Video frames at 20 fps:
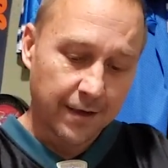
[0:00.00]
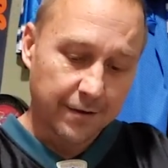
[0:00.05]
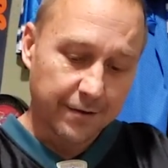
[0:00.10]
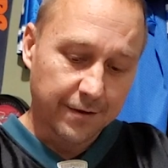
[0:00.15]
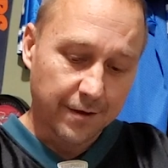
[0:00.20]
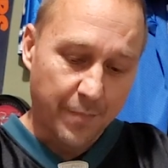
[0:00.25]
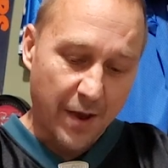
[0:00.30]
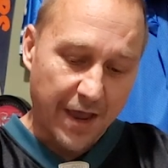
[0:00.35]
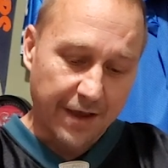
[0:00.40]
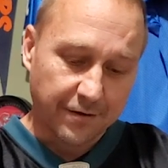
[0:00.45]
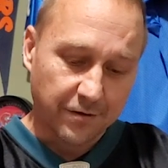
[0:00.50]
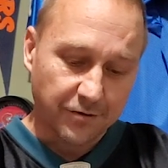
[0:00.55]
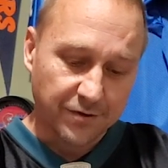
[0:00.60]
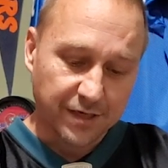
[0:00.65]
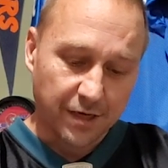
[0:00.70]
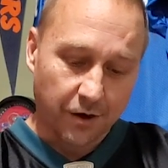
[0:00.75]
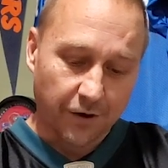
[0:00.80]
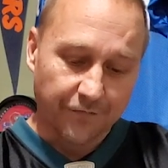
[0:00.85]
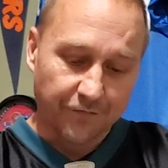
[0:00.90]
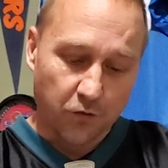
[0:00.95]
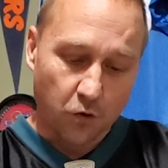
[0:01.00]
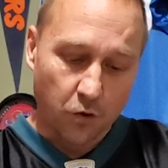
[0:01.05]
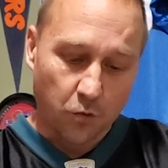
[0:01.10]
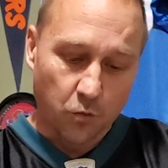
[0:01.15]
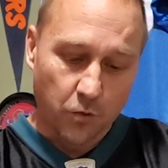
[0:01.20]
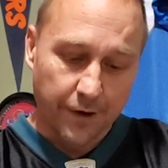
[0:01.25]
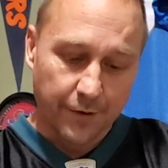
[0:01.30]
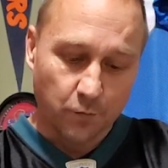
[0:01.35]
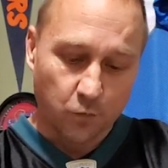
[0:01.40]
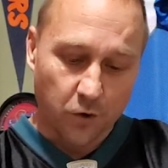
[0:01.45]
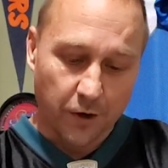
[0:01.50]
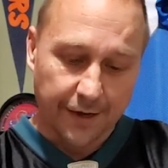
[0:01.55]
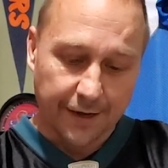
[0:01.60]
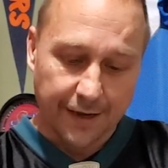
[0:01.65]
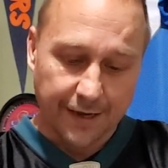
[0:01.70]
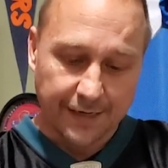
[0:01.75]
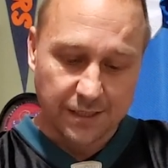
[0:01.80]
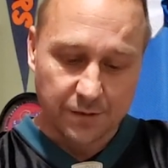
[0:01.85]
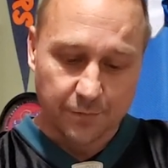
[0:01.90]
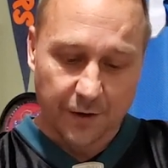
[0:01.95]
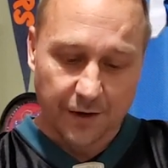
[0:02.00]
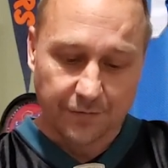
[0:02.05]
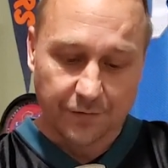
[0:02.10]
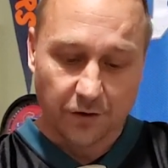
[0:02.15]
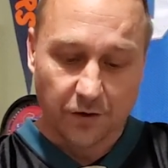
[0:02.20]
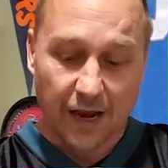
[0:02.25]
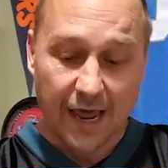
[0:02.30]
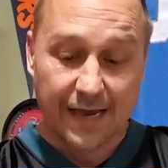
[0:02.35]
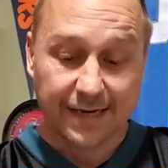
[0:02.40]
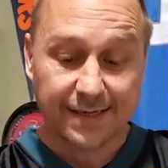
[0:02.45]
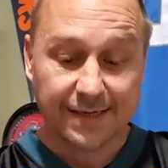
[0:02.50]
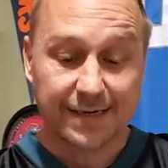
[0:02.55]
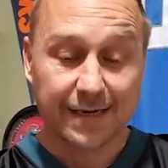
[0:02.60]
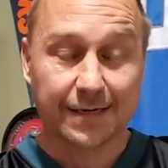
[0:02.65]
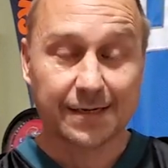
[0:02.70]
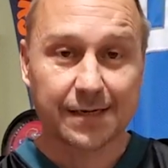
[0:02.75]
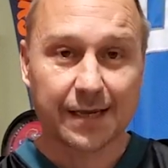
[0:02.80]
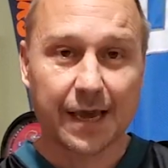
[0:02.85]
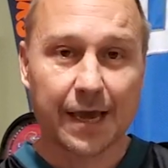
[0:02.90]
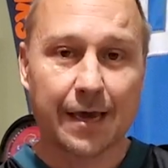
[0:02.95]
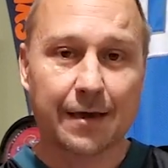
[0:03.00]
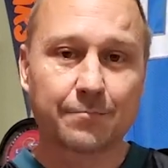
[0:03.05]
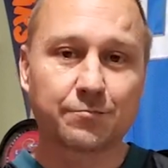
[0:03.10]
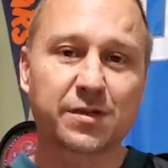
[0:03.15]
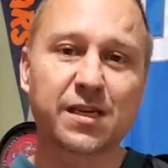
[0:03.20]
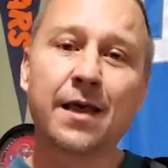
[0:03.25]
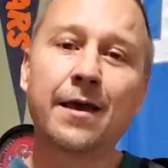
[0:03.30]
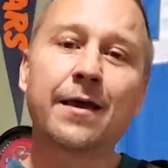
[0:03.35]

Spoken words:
The Bengals are 4-1-1 against spread in their last 6 games.